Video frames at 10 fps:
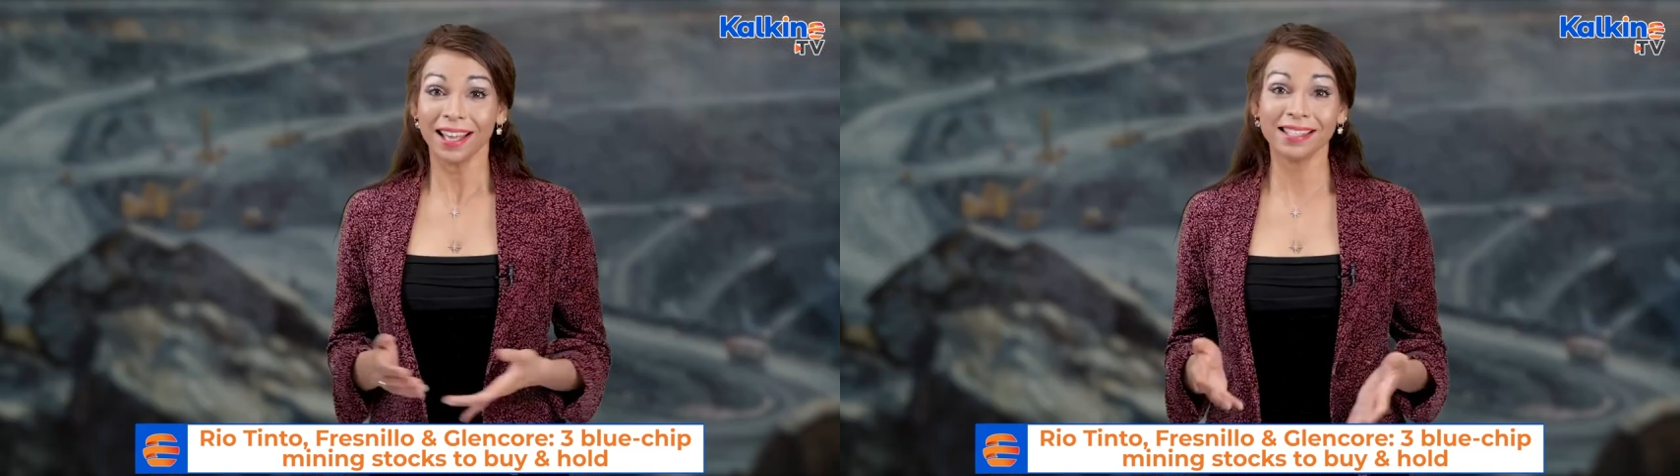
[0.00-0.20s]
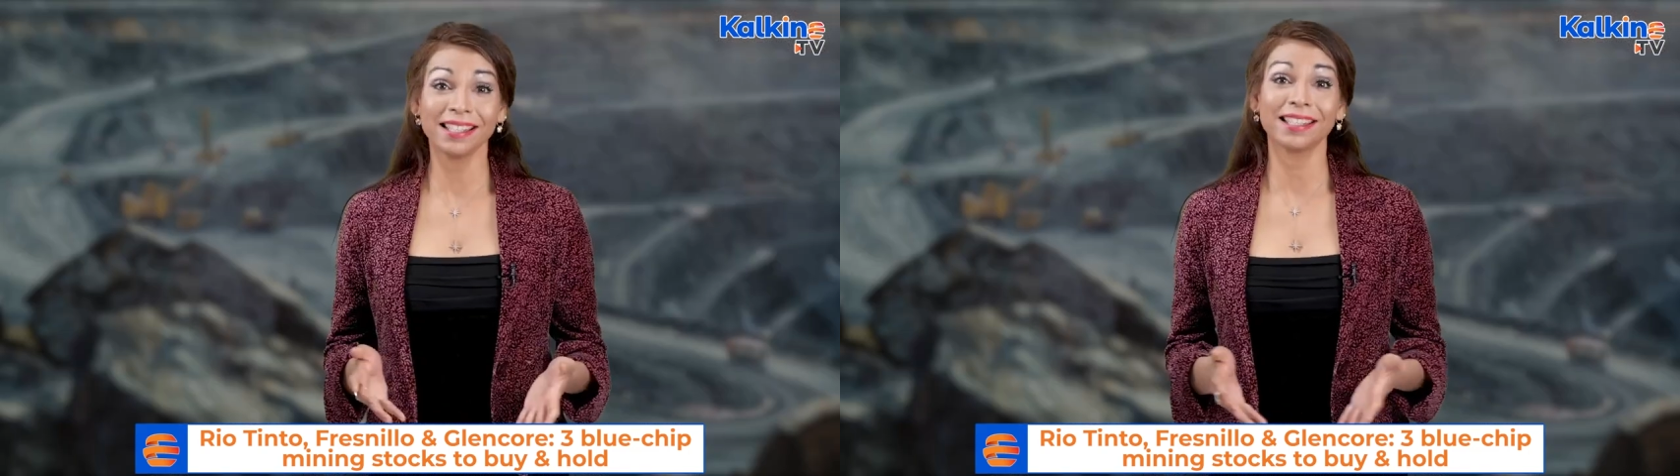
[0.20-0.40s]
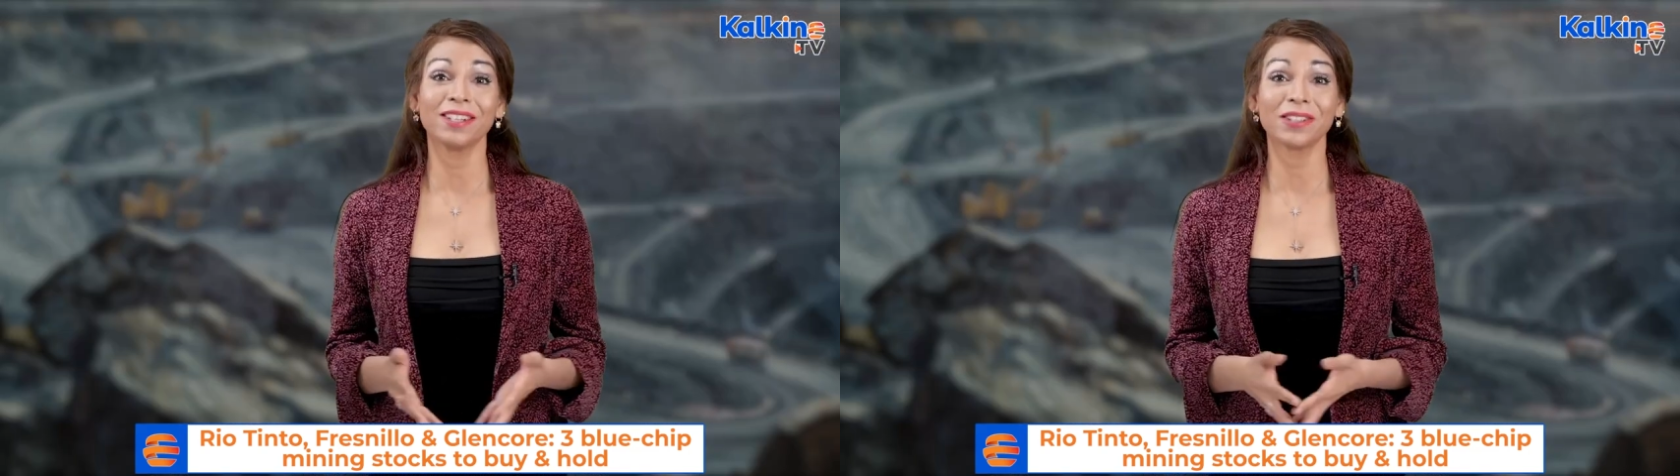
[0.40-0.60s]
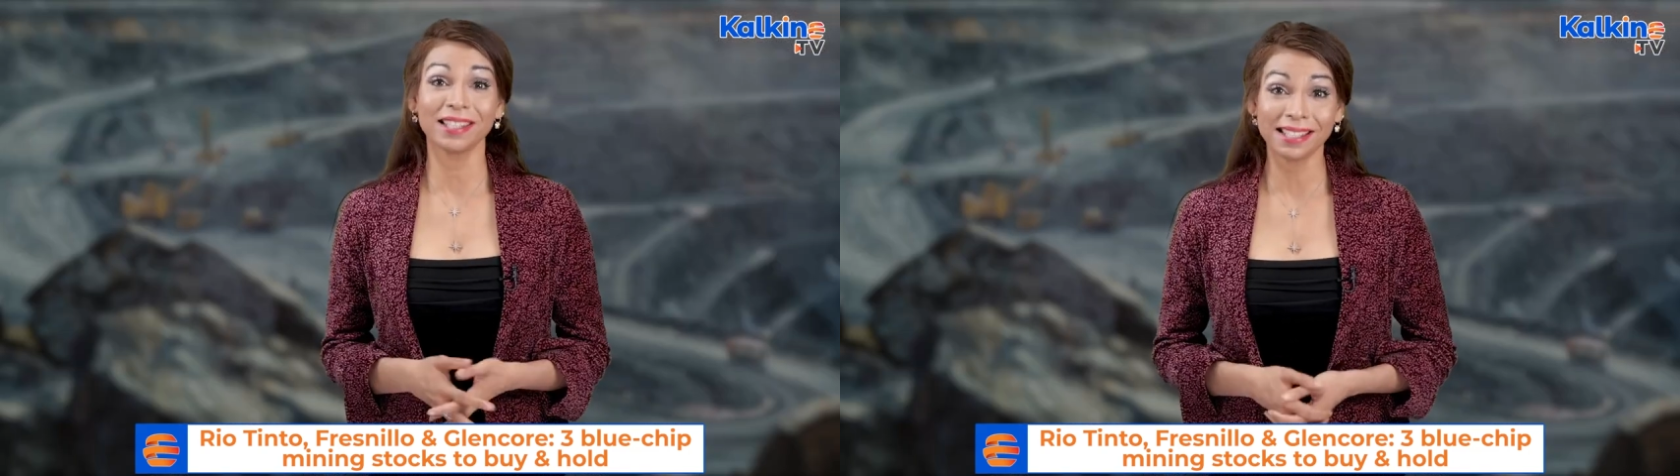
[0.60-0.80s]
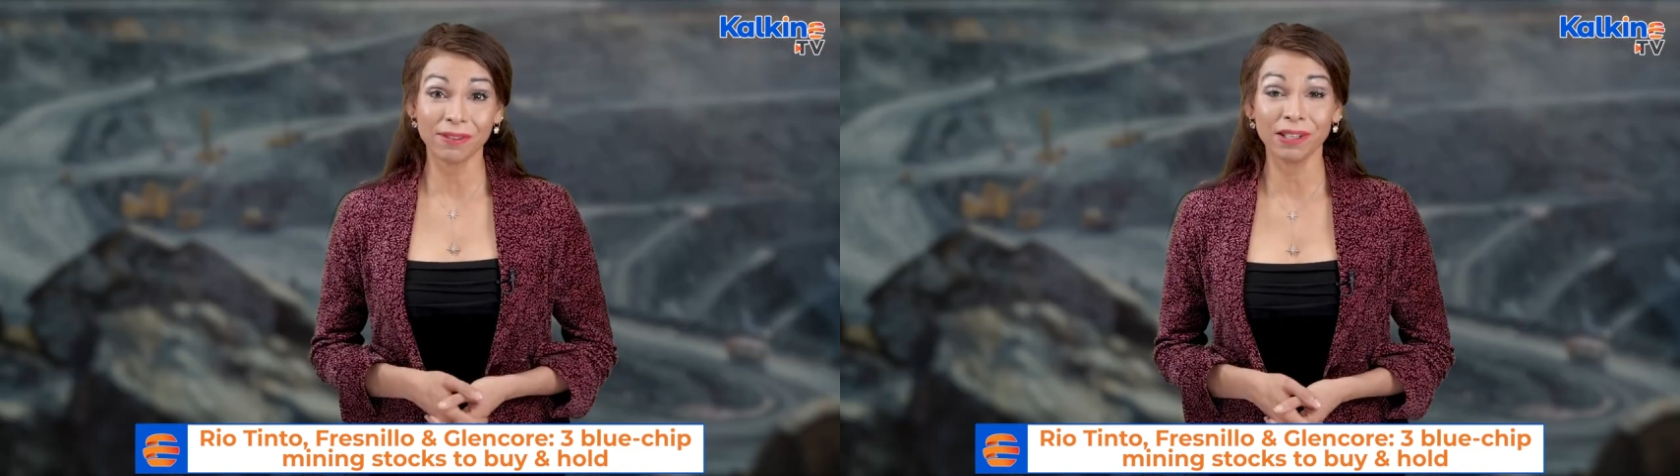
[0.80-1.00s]
and
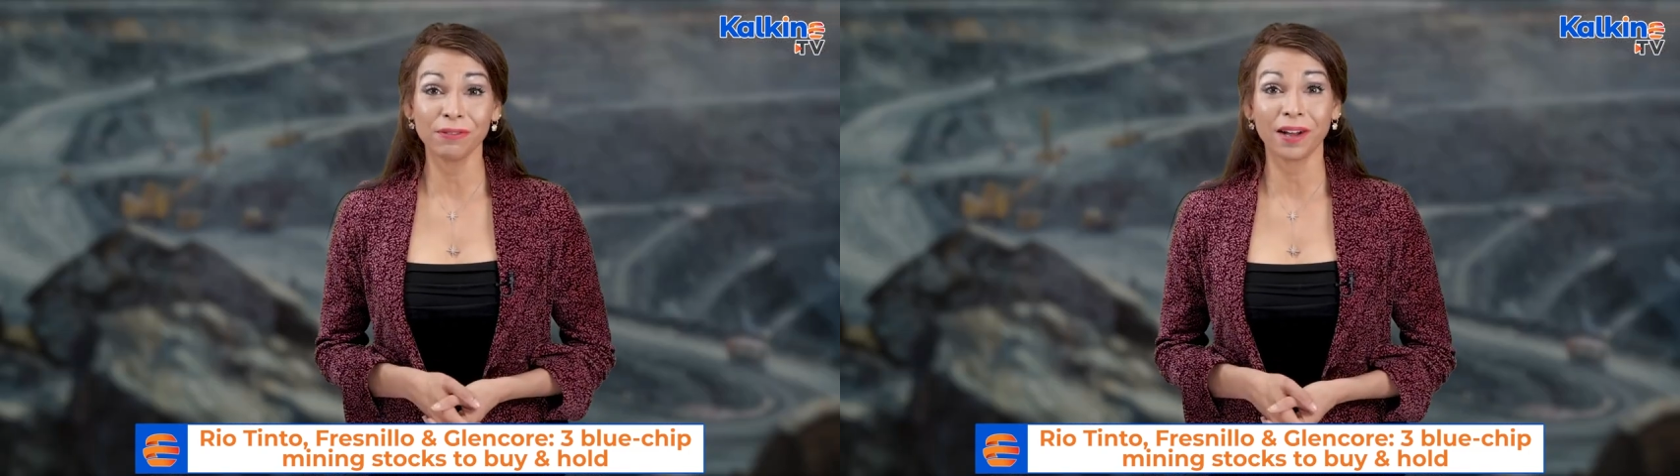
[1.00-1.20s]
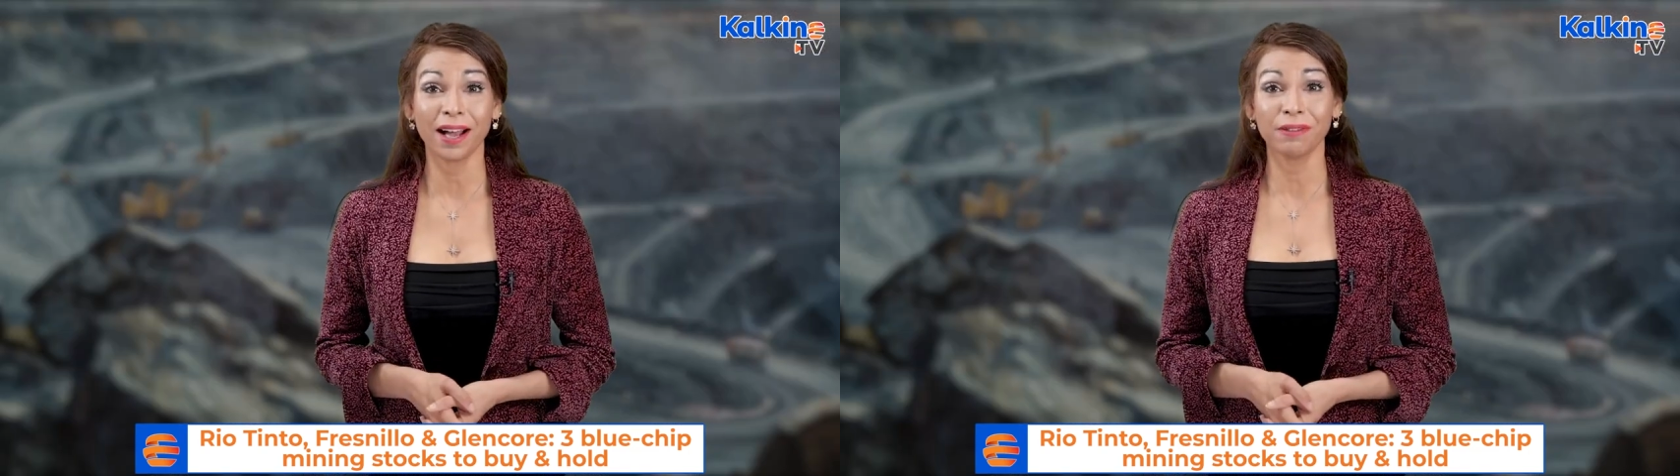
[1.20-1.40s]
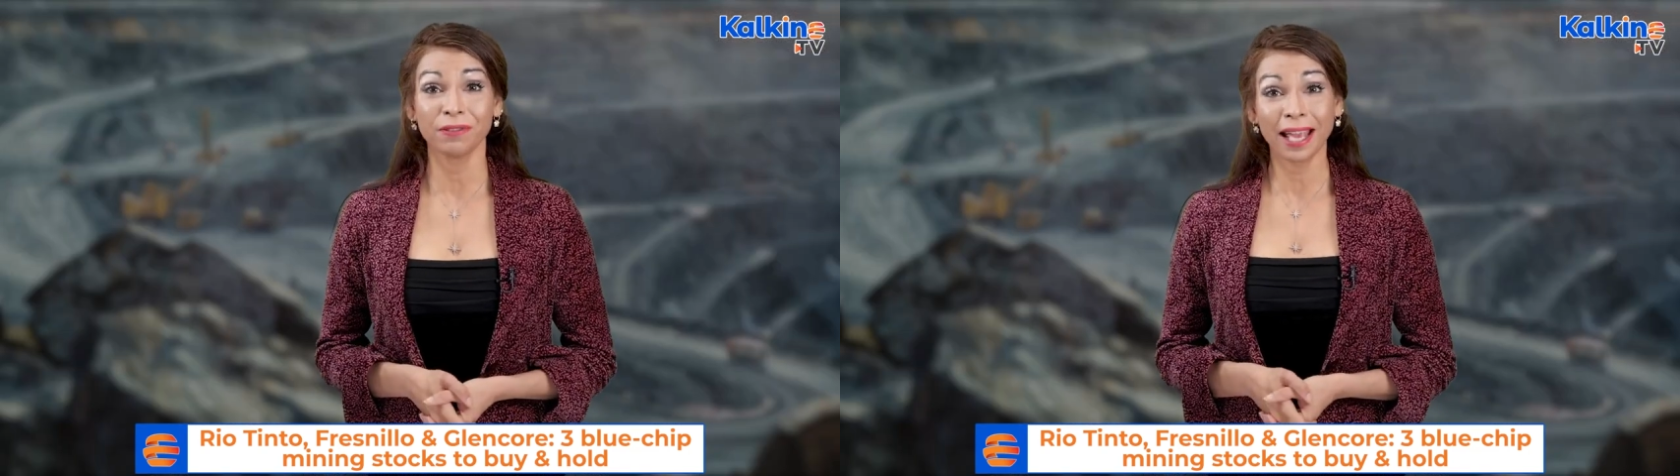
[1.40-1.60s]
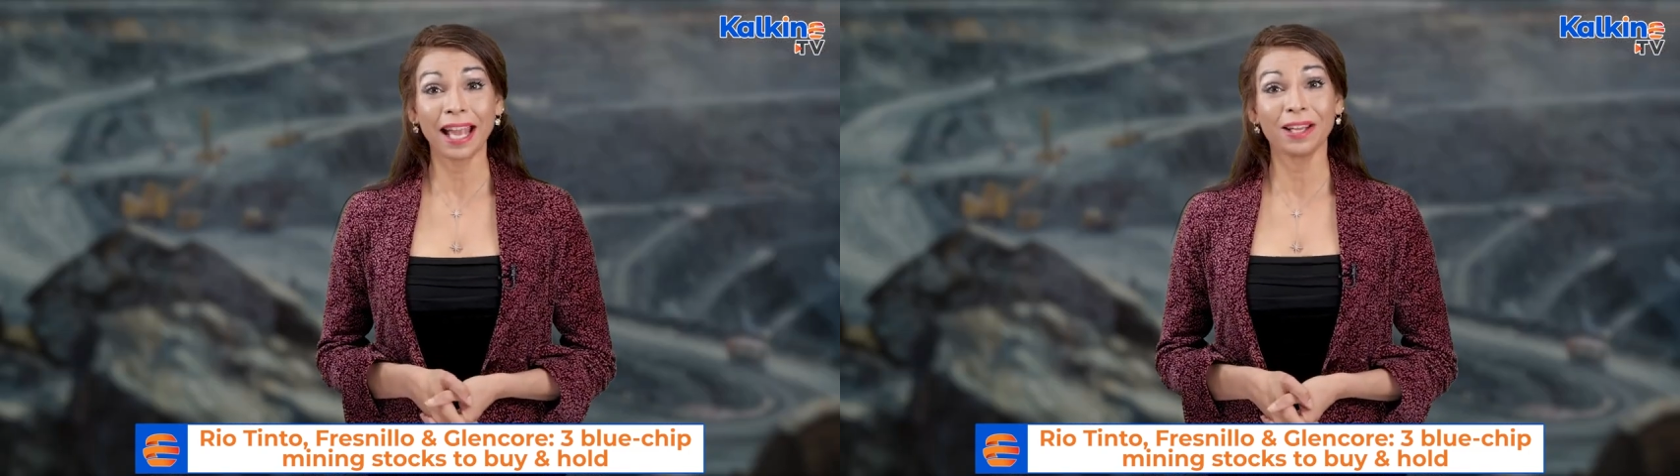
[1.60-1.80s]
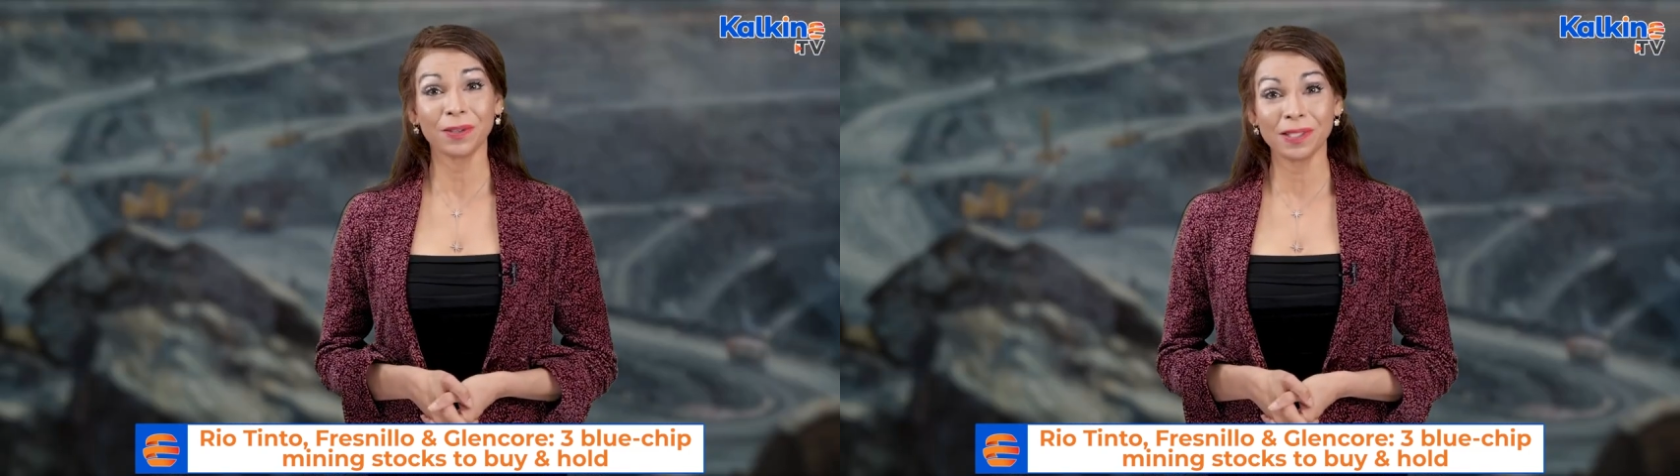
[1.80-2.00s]
675
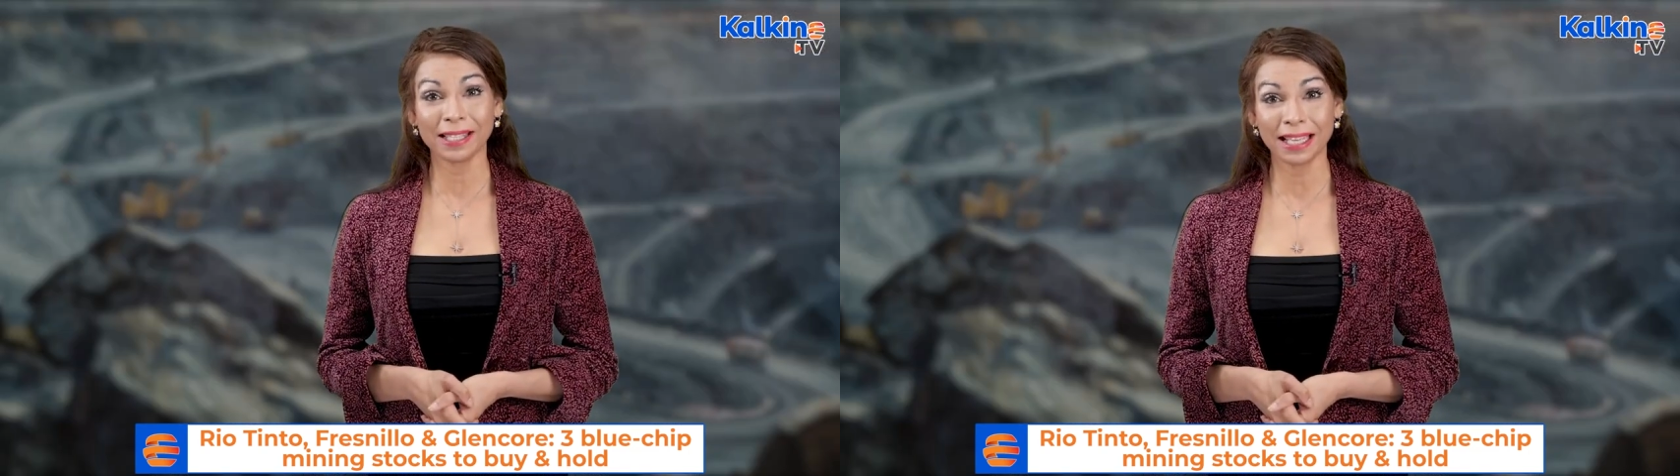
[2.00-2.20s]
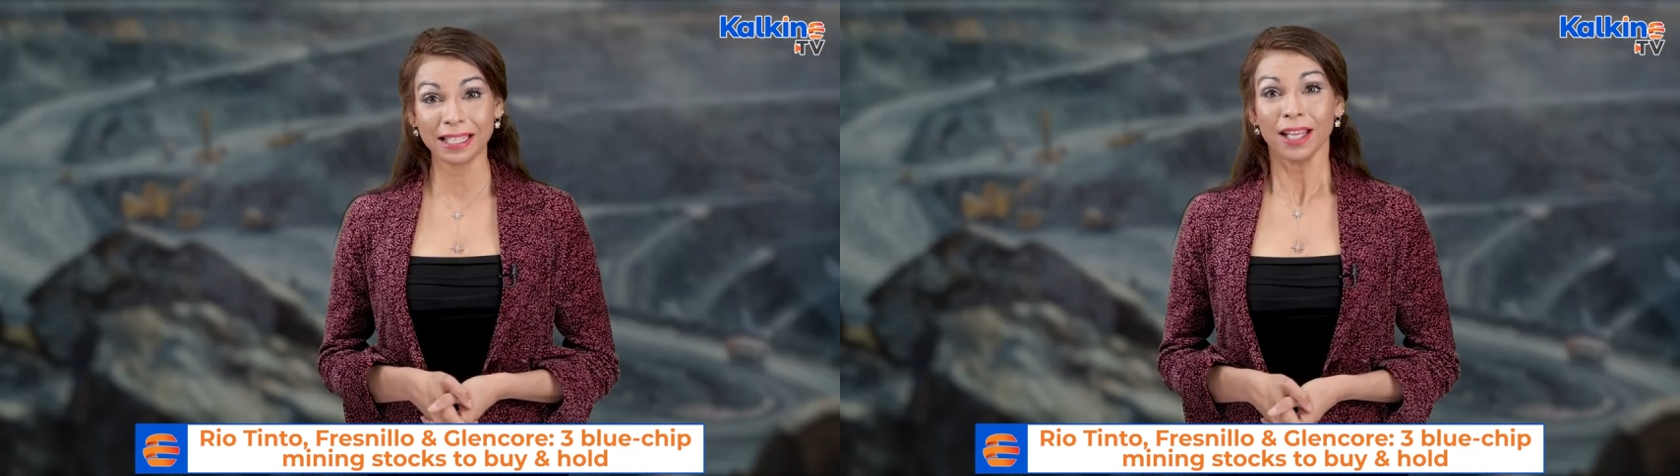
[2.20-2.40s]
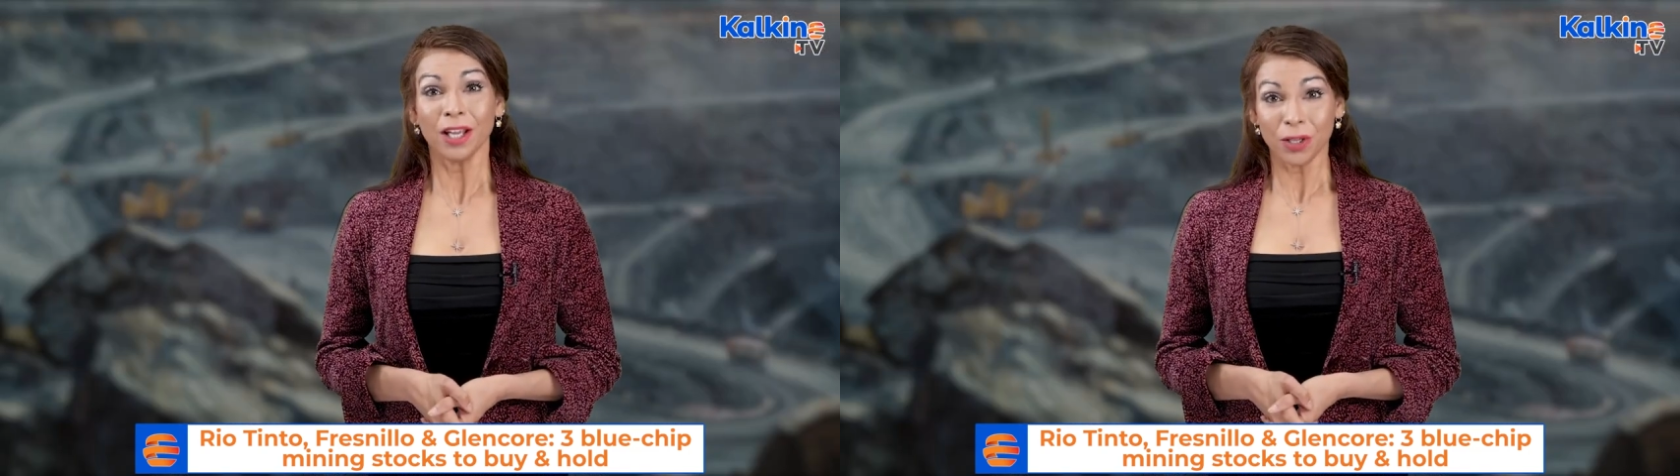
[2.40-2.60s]
KOZ